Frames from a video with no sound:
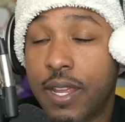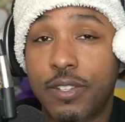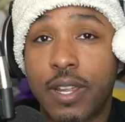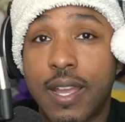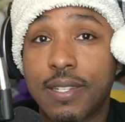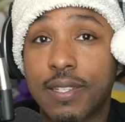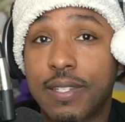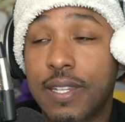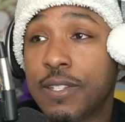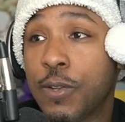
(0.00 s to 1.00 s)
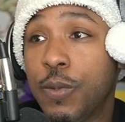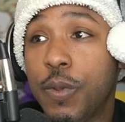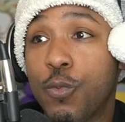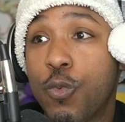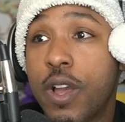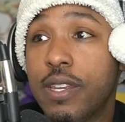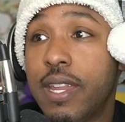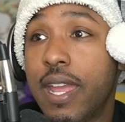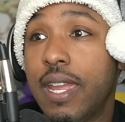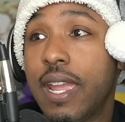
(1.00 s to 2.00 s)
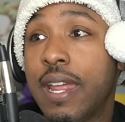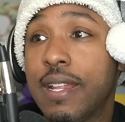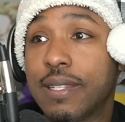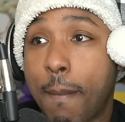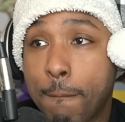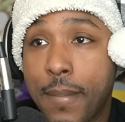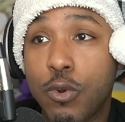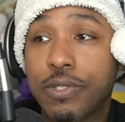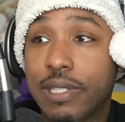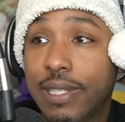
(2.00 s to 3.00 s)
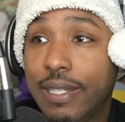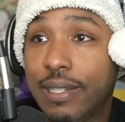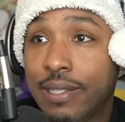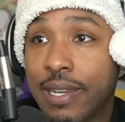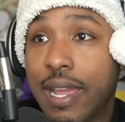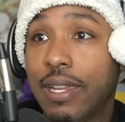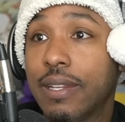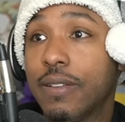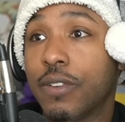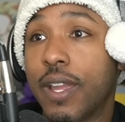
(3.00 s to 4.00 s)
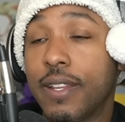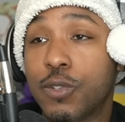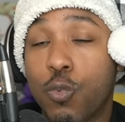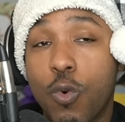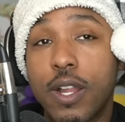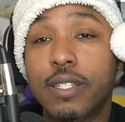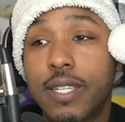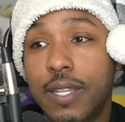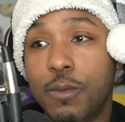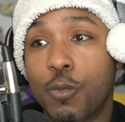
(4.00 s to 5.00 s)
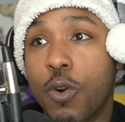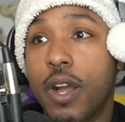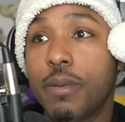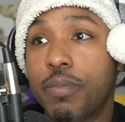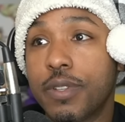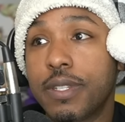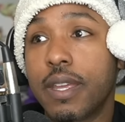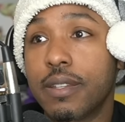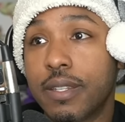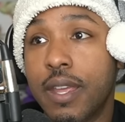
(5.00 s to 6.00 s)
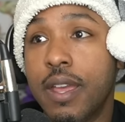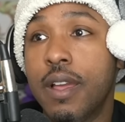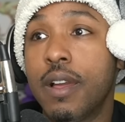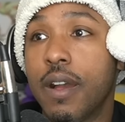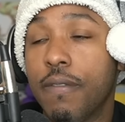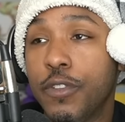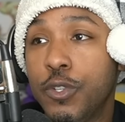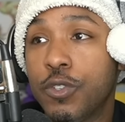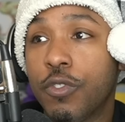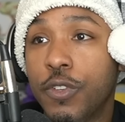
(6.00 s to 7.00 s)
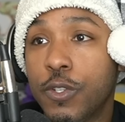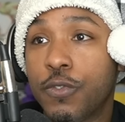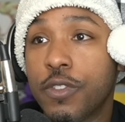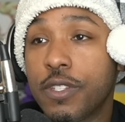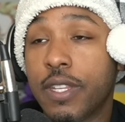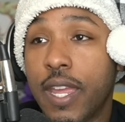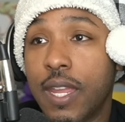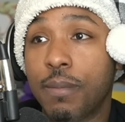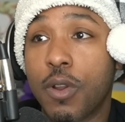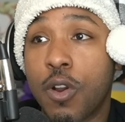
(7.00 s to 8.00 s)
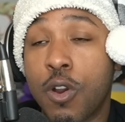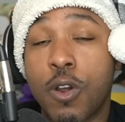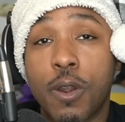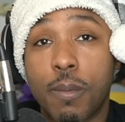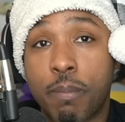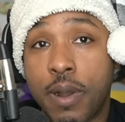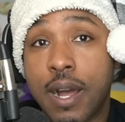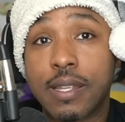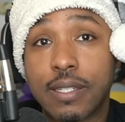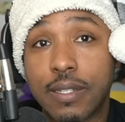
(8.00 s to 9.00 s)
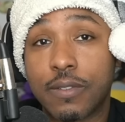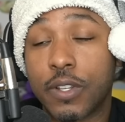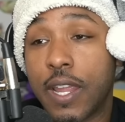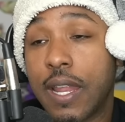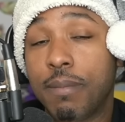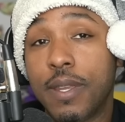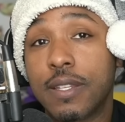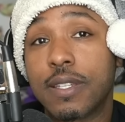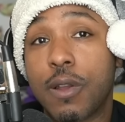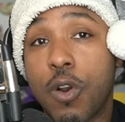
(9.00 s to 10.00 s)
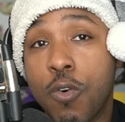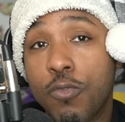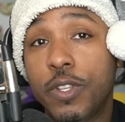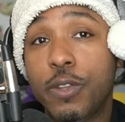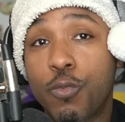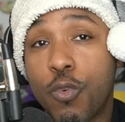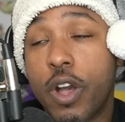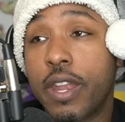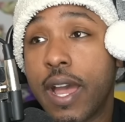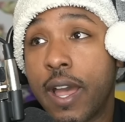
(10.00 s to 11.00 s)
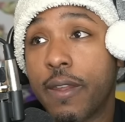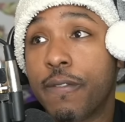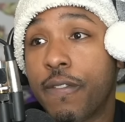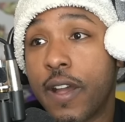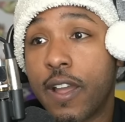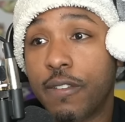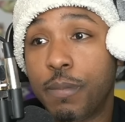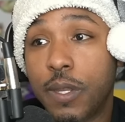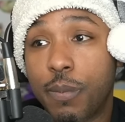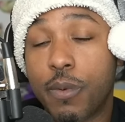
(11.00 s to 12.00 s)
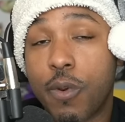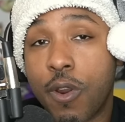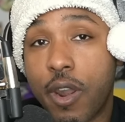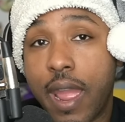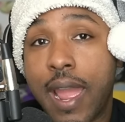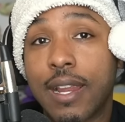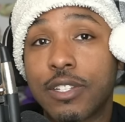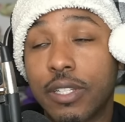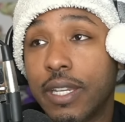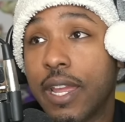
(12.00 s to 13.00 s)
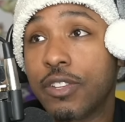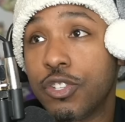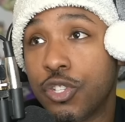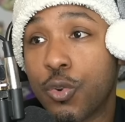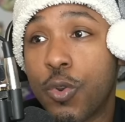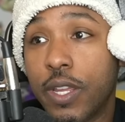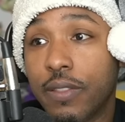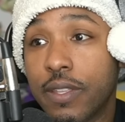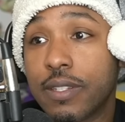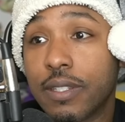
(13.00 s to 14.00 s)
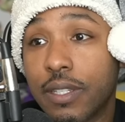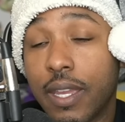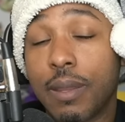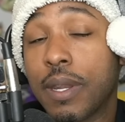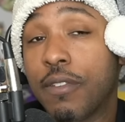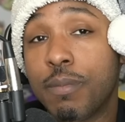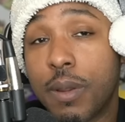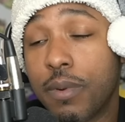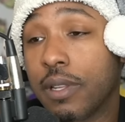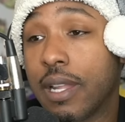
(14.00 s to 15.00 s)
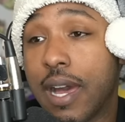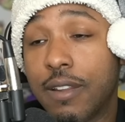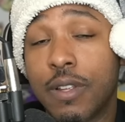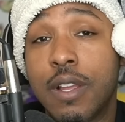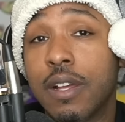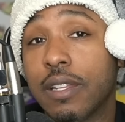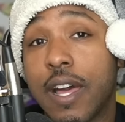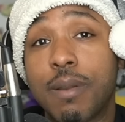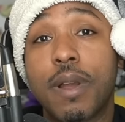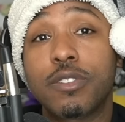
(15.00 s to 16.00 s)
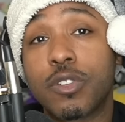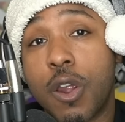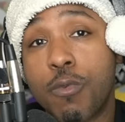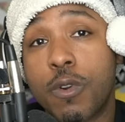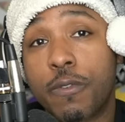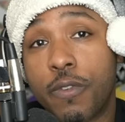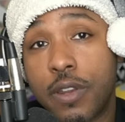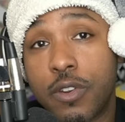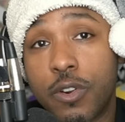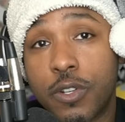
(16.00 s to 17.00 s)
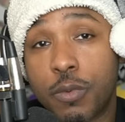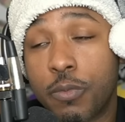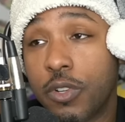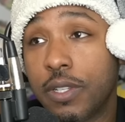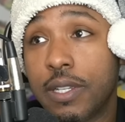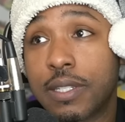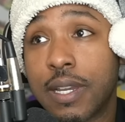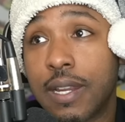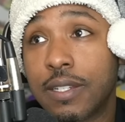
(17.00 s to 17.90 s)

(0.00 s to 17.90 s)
as you guys can see, it's only been one day and it's mostly negative. Okay, 21% of the user reviews for this game are positive. Okay, that means that only 1 out of 5 people are actually enjoying this game. And I remember a lot of my Star Wars friend nerds were really excited